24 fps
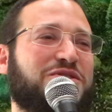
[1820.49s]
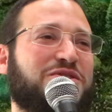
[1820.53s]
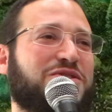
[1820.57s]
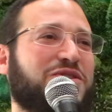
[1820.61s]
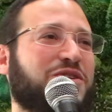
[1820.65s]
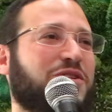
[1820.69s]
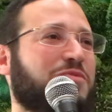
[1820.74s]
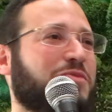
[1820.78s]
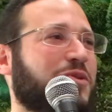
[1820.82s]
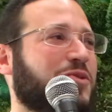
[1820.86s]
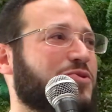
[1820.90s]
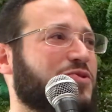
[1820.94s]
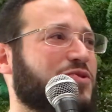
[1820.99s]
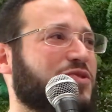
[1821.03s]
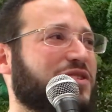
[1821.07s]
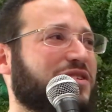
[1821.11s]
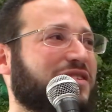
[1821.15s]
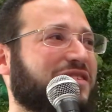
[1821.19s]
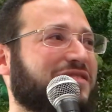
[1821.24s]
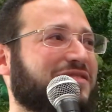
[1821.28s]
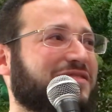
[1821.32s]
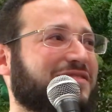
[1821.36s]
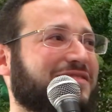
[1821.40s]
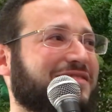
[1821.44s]
And I was
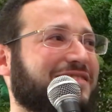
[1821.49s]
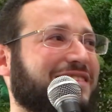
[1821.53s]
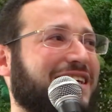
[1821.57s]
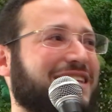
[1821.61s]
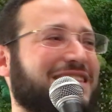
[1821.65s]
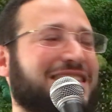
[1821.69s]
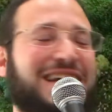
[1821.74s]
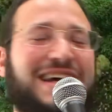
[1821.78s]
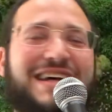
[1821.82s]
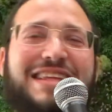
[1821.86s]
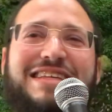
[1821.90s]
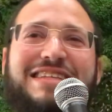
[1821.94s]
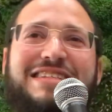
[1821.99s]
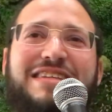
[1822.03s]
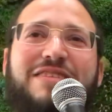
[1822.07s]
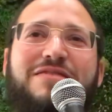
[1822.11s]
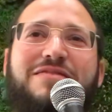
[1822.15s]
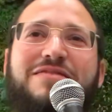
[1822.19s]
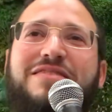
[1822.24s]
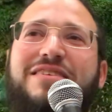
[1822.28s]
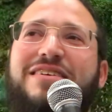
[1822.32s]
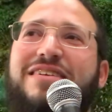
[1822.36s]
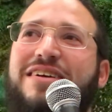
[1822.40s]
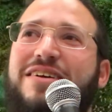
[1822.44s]
just so emotional,
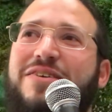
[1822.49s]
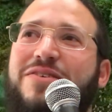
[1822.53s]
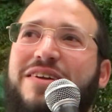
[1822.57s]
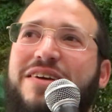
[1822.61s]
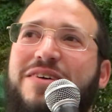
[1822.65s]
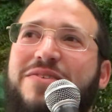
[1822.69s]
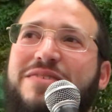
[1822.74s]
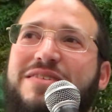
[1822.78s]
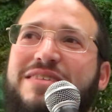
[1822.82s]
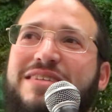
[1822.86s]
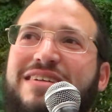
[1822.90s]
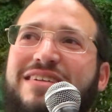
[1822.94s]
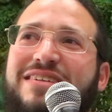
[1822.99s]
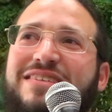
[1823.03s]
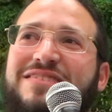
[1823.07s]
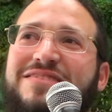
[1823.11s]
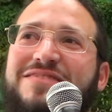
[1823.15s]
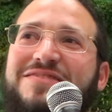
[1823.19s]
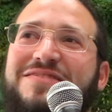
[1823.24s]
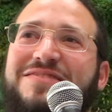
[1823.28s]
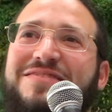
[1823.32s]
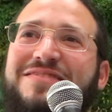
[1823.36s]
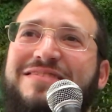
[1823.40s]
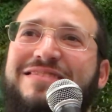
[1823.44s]
because I had the same feeling
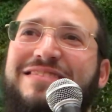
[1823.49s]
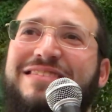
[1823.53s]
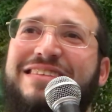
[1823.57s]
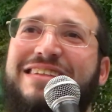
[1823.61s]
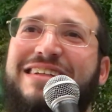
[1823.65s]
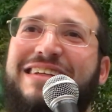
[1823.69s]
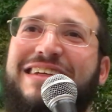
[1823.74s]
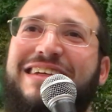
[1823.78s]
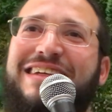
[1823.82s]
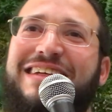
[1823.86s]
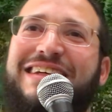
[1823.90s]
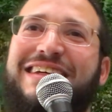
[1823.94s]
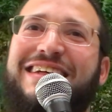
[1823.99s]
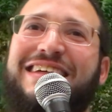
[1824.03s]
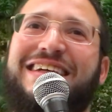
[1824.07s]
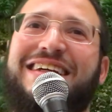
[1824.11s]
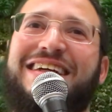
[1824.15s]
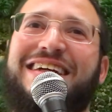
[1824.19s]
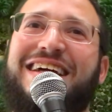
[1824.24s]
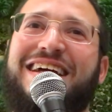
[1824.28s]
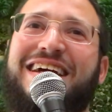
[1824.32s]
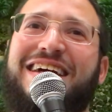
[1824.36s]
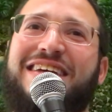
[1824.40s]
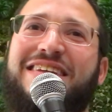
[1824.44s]
when I was there.
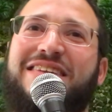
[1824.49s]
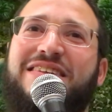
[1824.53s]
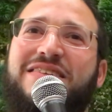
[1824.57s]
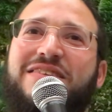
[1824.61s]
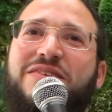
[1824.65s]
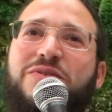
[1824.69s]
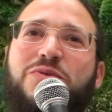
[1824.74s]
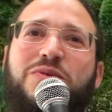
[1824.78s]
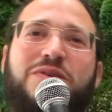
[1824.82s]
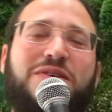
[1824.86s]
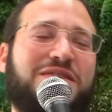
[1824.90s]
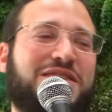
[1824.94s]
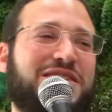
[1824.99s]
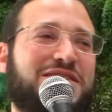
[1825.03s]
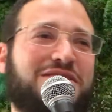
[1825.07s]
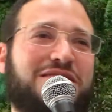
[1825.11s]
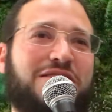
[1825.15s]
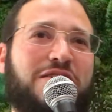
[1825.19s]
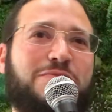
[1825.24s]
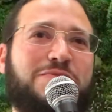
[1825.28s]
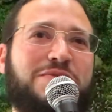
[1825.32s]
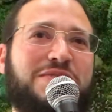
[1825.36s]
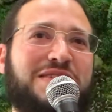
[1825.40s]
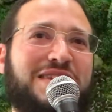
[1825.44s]

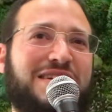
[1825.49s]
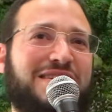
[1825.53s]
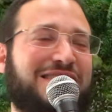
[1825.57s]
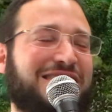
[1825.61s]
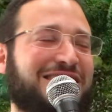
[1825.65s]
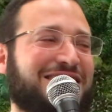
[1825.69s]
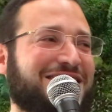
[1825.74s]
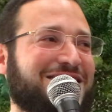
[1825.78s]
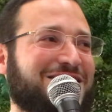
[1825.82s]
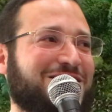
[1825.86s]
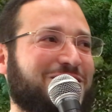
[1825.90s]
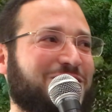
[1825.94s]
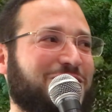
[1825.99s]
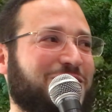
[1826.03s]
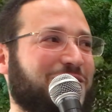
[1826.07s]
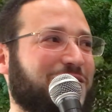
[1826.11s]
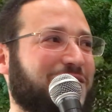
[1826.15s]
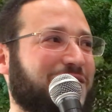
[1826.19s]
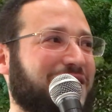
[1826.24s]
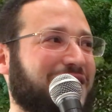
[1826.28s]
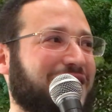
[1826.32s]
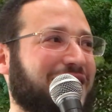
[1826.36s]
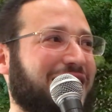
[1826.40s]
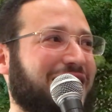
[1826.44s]
And the world is very
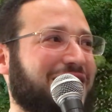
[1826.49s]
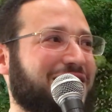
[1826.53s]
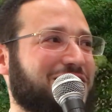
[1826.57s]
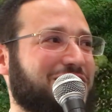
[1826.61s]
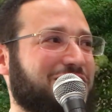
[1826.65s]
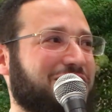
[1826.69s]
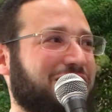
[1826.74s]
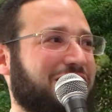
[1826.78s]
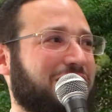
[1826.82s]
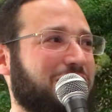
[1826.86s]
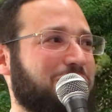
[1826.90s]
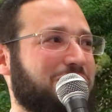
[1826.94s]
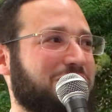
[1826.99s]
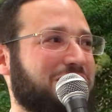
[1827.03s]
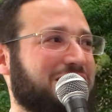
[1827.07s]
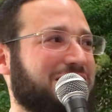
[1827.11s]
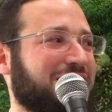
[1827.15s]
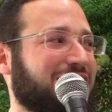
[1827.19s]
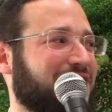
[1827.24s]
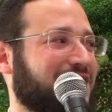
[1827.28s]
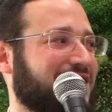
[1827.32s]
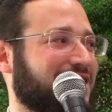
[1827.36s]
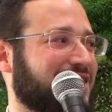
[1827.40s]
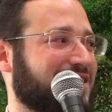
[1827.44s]
mysterious, you know, our
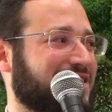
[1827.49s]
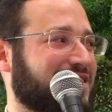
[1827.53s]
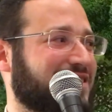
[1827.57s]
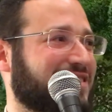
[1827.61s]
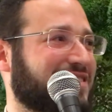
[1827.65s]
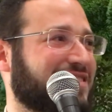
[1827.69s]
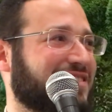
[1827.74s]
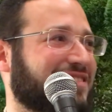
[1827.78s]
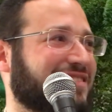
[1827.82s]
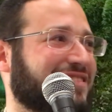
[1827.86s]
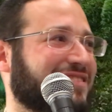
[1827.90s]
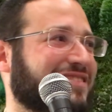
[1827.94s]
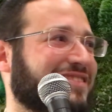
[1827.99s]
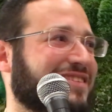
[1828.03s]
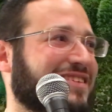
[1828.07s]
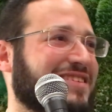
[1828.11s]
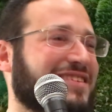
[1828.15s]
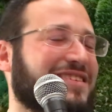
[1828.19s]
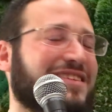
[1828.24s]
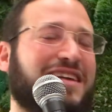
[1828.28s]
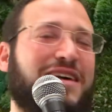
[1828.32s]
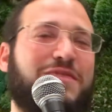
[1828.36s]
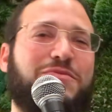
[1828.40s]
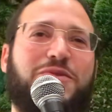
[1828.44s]
lives are very
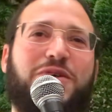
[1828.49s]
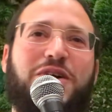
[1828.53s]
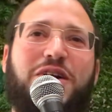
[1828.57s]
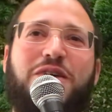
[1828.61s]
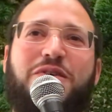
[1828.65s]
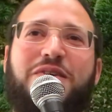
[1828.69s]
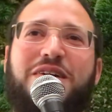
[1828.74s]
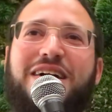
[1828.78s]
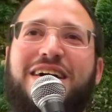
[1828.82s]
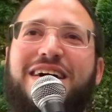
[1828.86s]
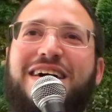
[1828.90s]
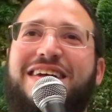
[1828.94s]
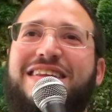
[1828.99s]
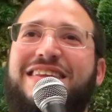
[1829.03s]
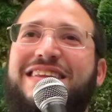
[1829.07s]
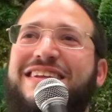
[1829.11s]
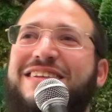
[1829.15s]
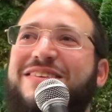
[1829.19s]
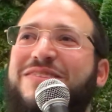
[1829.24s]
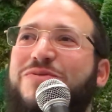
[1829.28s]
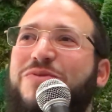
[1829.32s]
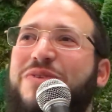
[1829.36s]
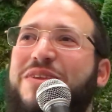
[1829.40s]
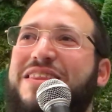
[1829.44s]
mysterious. There's a lot more
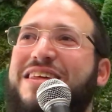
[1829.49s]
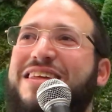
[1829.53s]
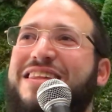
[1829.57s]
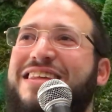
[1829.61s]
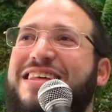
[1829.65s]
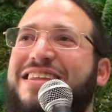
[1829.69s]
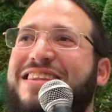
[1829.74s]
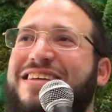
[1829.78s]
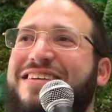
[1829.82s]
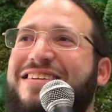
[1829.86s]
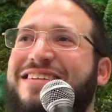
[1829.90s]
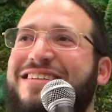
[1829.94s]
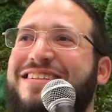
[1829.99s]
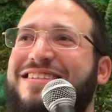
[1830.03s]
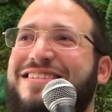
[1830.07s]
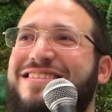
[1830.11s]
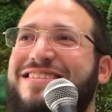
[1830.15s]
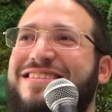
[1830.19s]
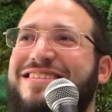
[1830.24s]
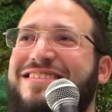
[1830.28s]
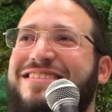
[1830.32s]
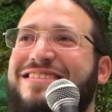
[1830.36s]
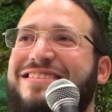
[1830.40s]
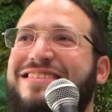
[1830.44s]
going on than we
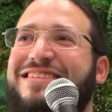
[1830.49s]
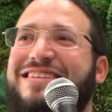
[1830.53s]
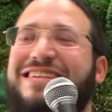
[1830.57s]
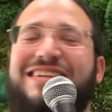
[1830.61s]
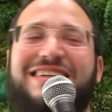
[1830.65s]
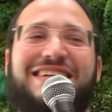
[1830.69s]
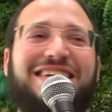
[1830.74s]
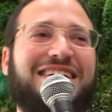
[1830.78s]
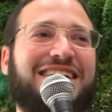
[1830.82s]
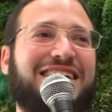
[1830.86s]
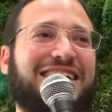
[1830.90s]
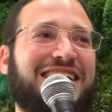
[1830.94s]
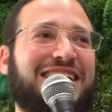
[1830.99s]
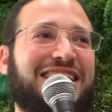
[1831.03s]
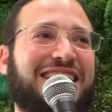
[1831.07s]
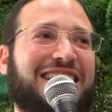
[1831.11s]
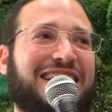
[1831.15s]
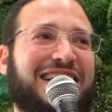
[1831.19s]
think that there is.